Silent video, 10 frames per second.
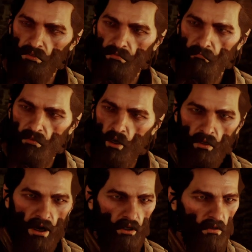some
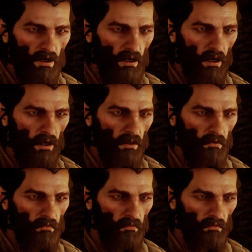dog out there.
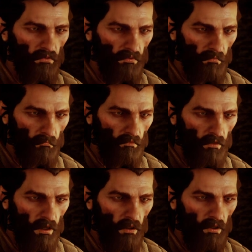Some
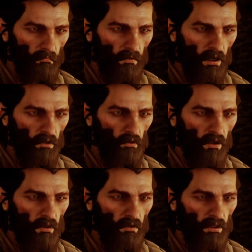fucking
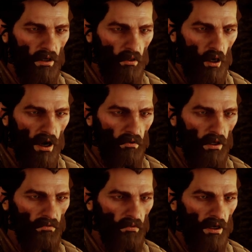mongrel that doesn't know how to stay